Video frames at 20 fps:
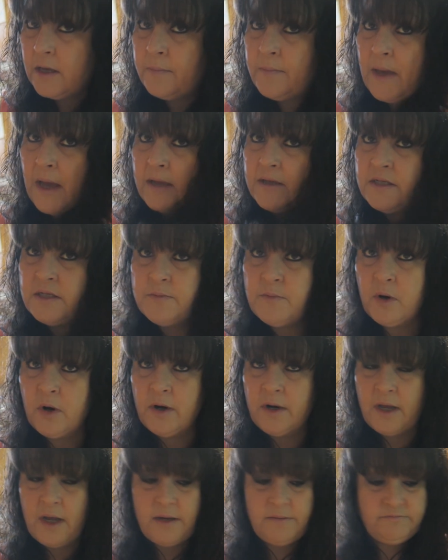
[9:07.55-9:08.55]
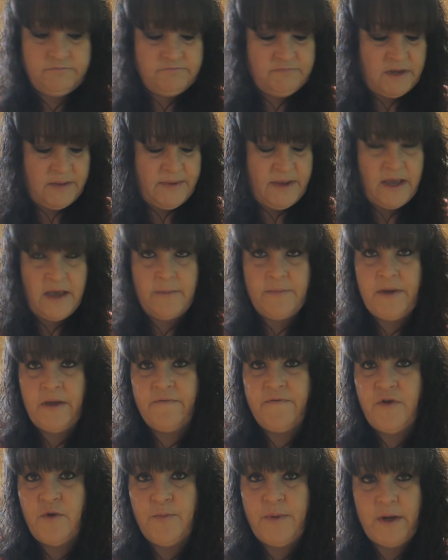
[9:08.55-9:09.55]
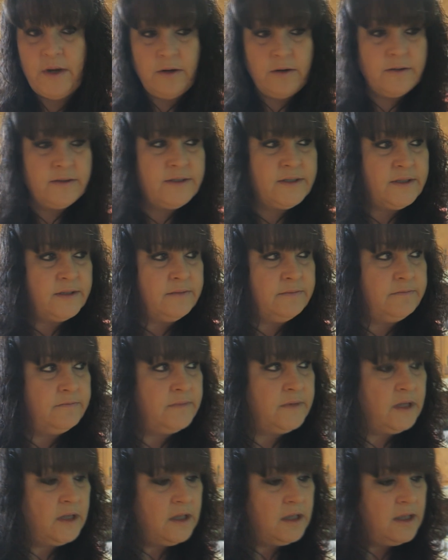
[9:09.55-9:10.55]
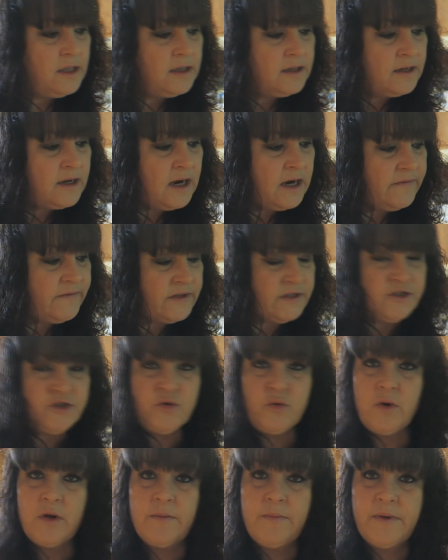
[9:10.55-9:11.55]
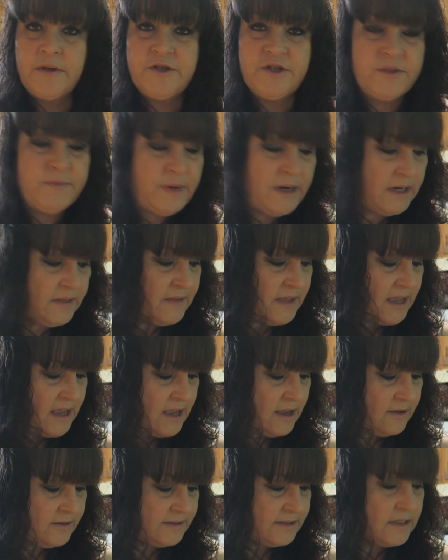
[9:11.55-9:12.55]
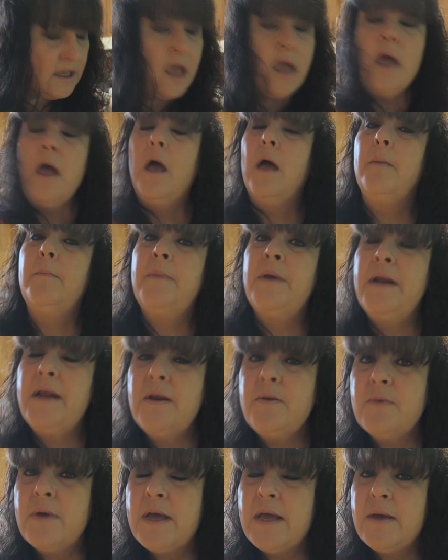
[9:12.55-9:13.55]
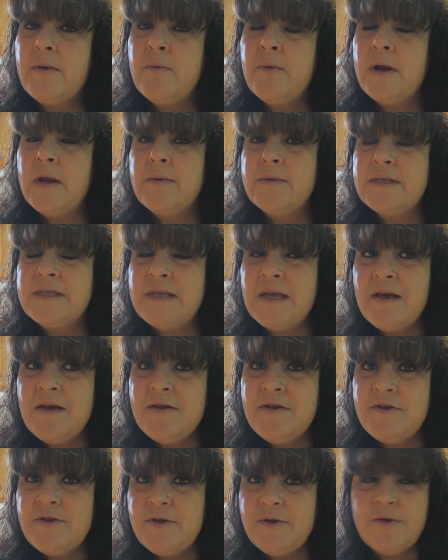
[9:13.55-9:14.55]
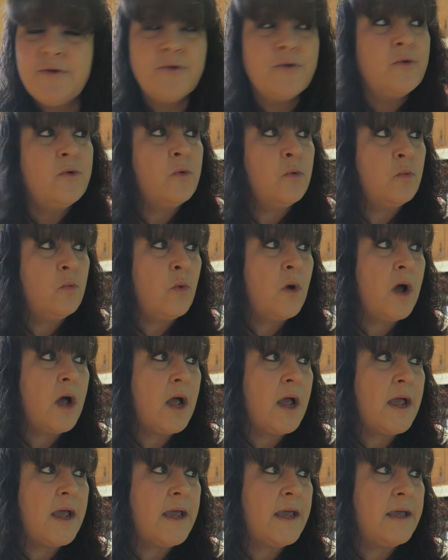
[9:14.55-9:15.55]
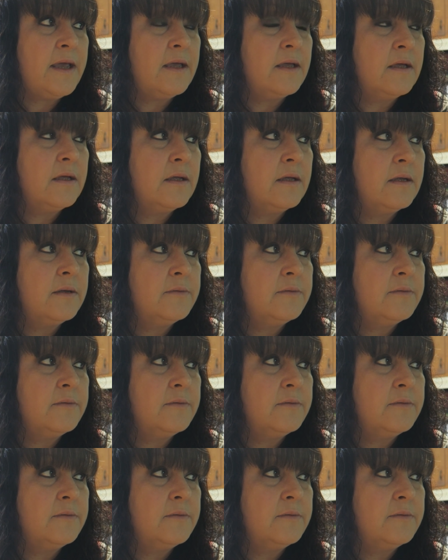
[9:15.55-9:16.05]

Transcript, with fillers: kick back tomorrow night maybe have me a few beers and kind of enjoy just being in the house. But anyway, what I was telling you why,